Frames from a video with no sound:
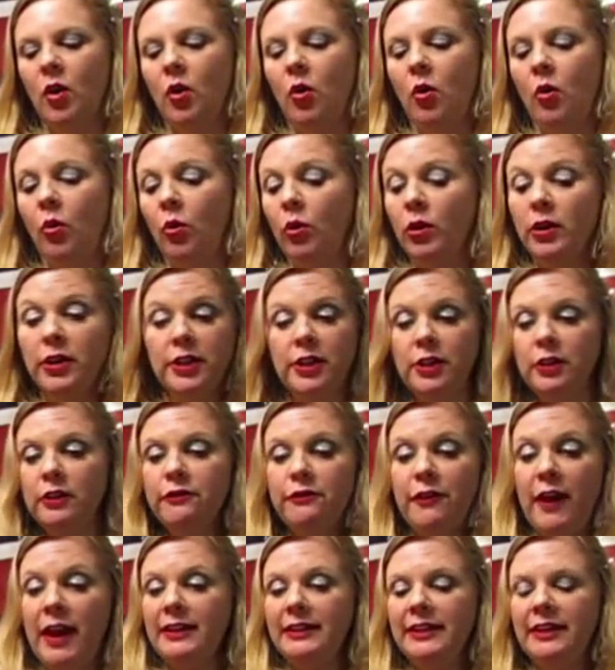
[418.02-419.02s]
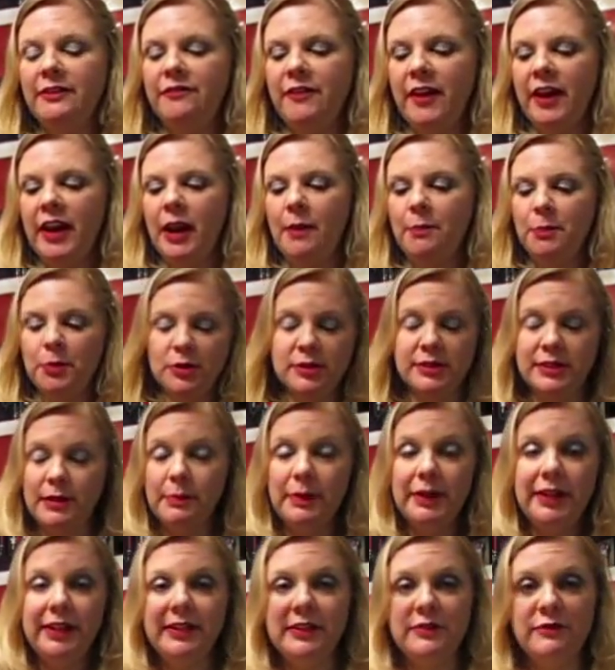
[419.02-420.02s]
Or you're finally fed up, or
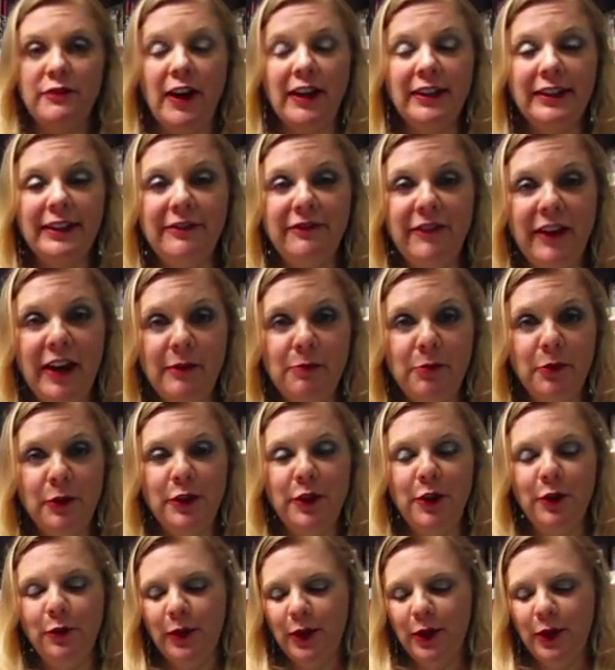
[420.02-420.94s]
somebody's finally fed up with you,